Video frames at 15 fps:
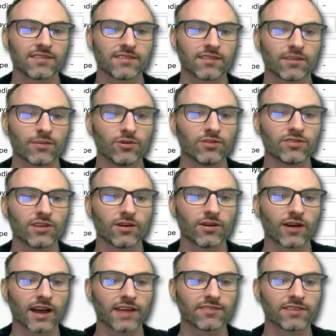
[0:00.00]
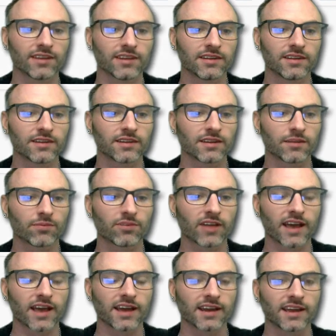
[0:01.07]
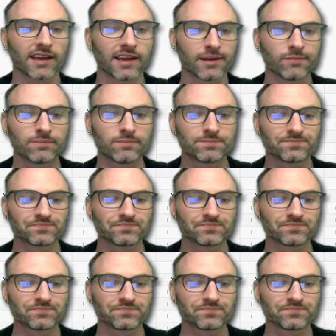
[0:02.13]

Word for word: if I remove no hyphen, apply it again,